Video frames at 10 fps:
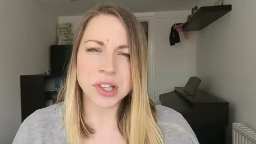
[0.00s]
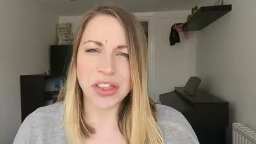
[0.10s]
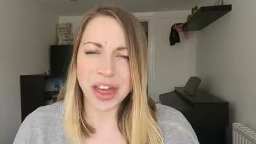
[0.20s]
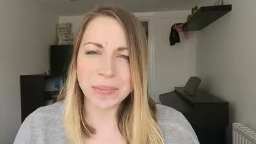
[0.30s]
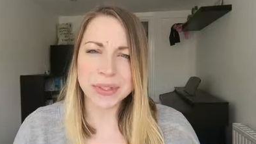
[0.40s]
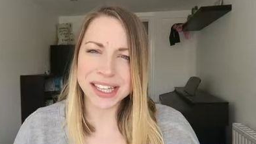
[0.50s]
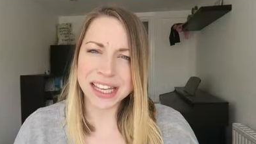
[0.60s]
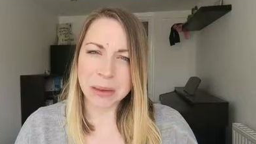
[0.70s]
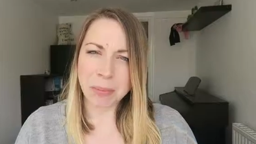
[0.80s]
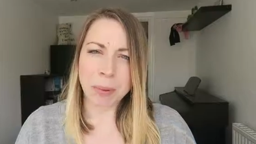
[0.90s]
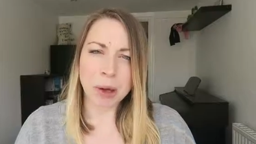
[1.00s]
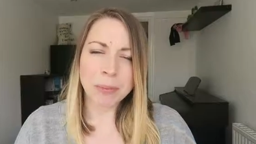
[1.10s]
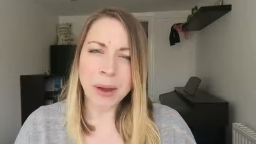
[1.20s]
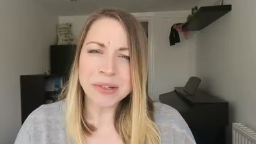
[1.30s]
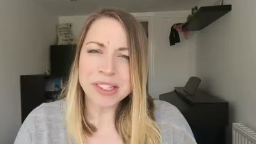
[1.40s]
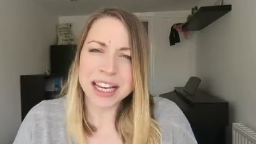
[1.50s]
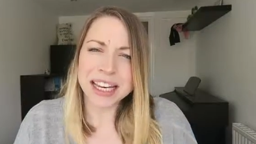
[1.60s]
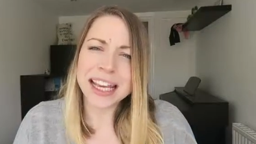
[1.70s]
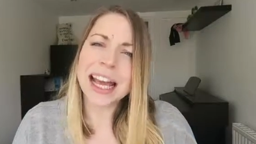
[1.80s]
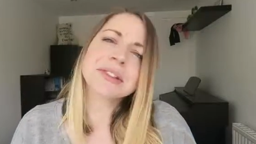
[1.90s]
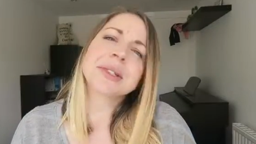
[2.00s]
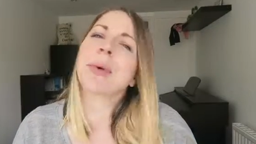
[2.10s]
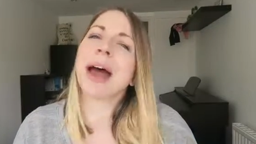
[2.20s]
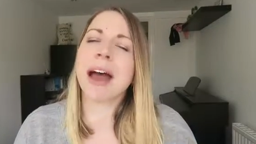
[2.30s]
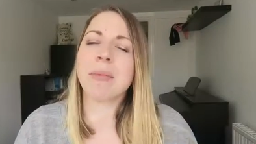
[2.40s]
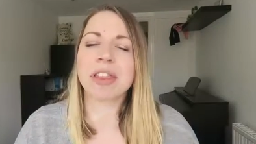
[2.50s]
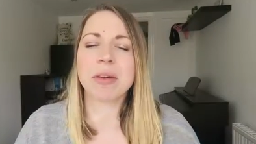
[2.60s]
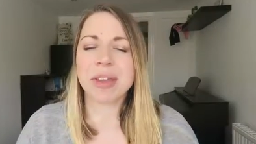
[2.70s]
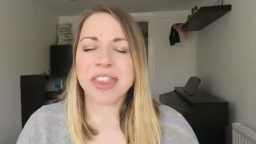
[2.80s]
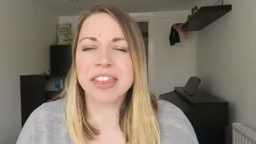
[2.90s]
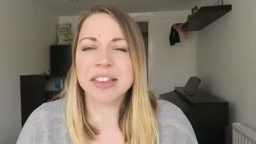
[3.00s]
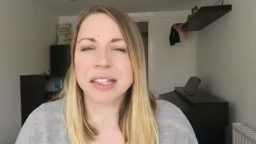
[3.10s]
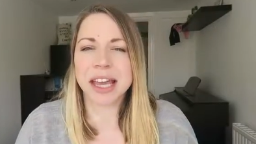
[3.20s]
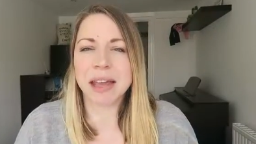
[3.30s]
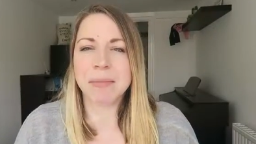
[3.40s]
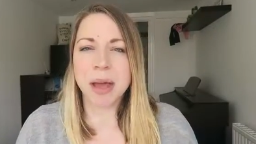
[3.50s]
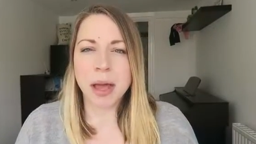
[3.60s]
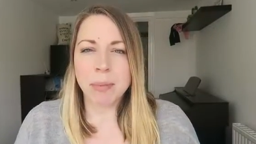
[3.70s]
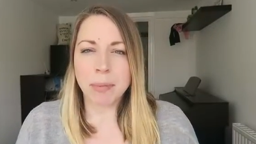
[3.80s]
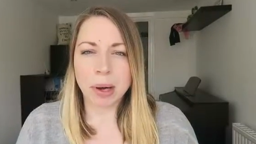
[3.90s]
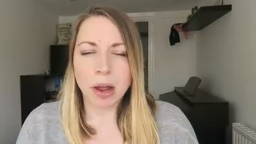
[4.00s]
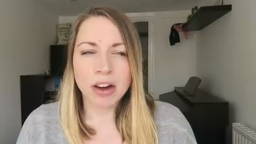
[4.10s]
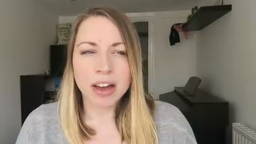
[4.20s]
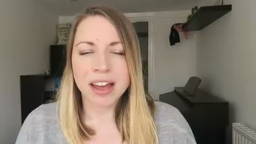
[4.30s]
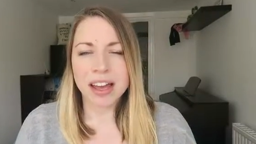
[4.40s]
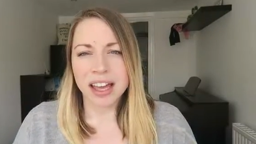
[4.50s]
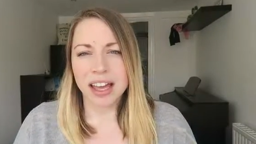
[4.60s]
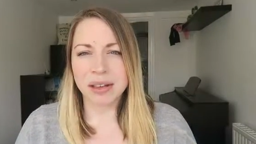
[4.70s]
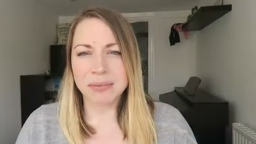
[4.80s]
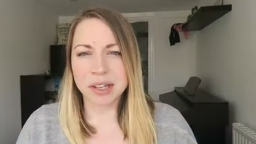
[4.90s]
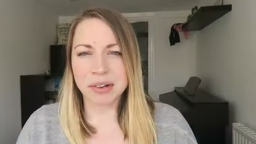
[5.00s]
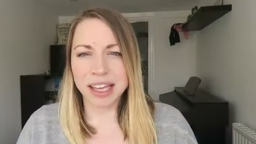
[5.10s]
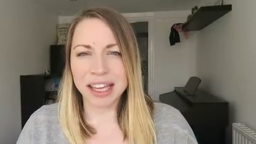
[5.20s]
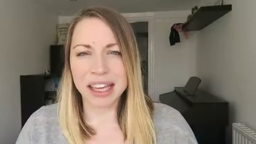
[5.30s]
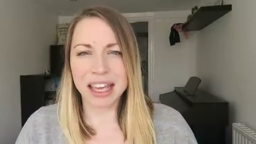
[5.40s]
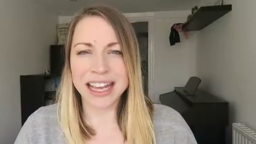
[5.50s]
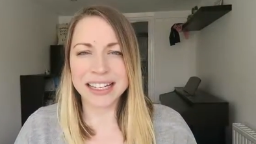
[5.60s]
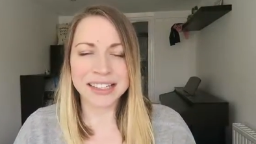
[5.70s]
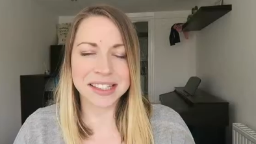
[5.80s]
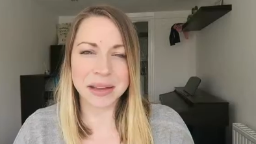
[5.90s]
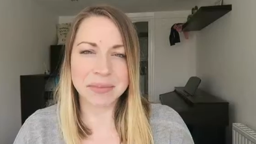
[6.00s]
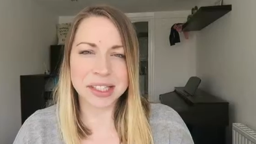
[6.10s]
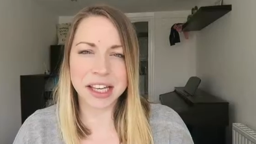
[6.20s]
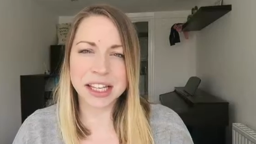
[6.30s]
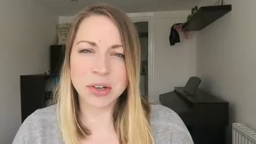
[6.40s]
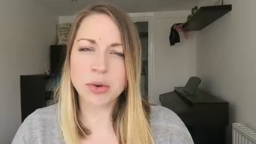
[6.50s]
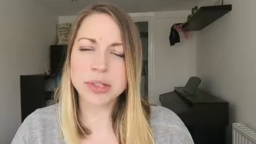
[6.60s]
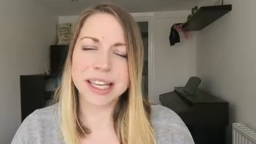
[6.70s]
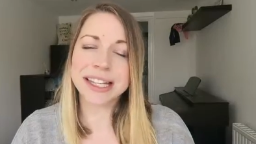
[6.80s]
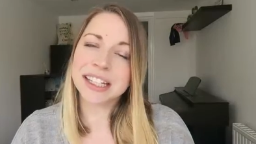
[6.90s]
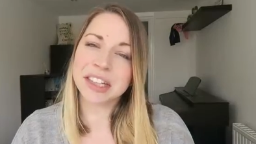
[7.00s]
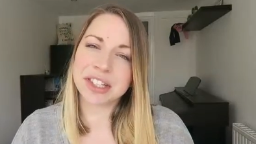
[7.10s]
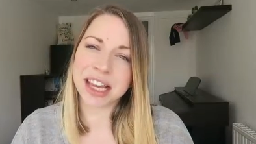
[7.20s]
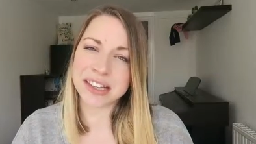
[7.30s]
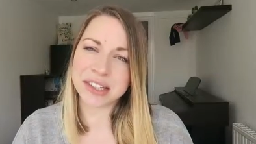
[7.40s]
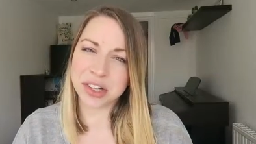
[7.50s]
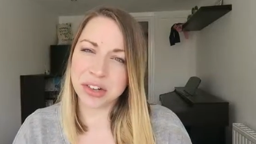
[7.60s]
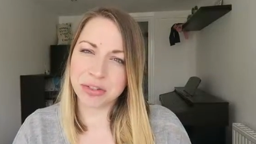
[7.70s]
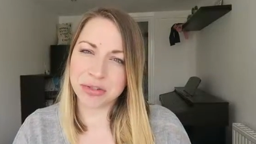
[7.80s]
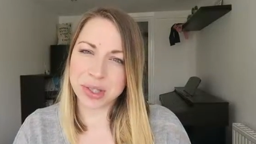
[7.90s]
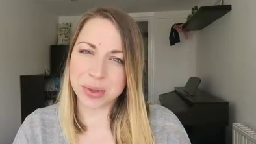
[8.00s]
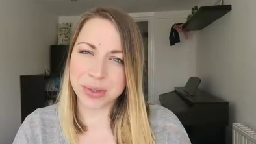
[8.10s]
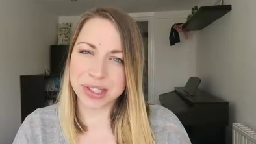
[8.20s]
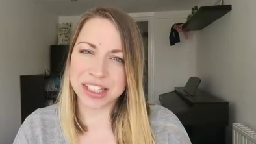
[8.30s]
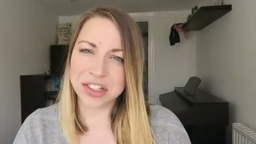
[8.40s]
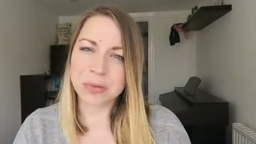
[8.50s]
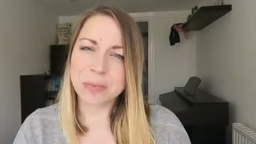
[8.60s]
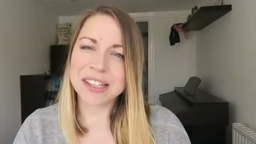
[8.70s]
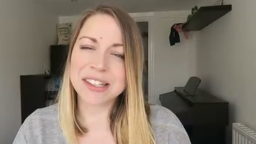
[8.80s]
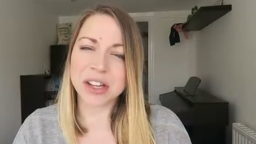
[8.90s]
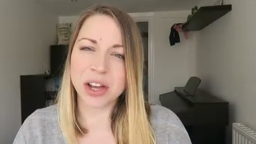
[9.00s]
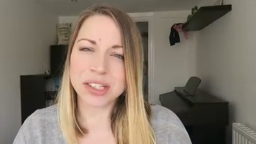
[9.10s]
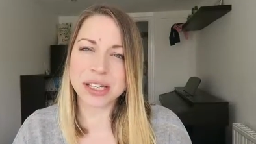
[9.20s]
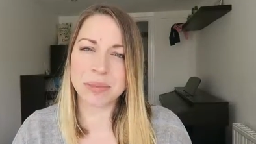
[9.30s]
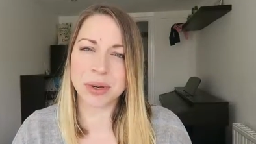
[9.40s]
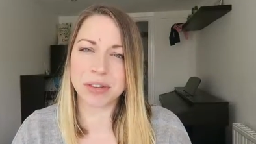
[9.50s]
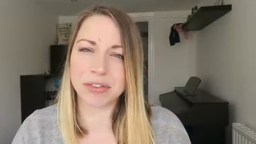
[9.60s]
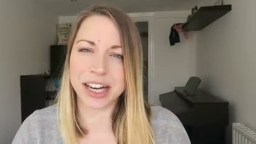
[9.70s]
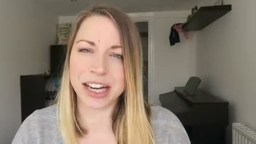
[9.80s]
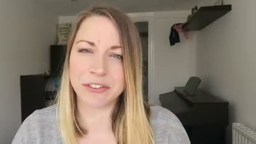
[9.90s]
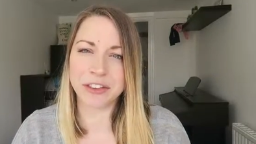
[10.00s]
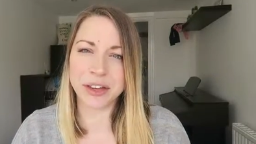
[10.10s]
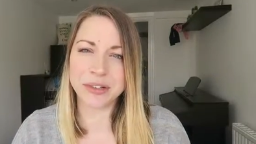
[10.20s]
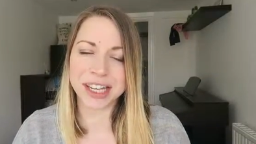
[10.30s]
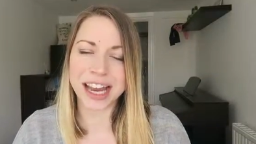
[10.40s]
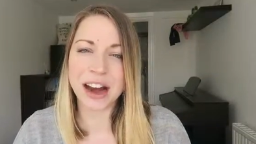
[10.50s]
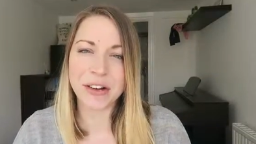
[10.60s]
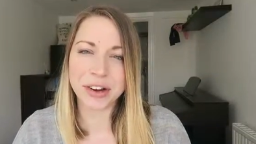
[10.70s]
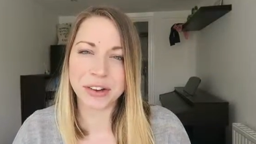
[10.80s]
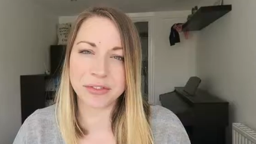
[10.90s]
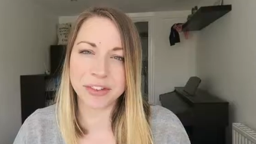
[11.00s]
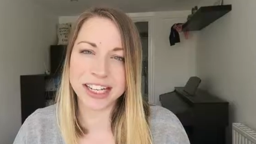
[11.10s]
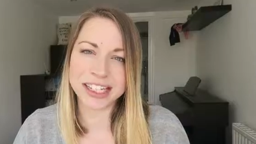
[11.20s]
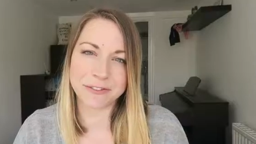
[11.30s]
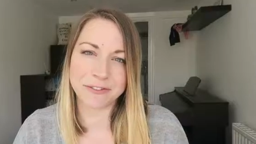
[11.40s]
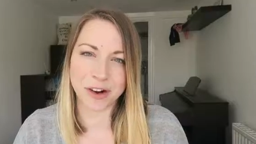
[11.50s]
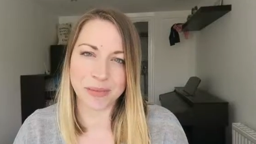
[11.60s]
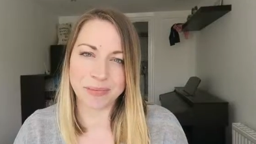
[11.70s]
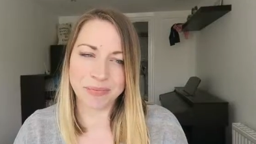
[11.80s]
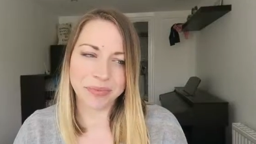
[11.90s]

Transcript: on that particular blog post, they link elsewhere, whether within the same blog, so linking in the same site, or sending you to external resources. It should be a starting point really for you to carry on reading from.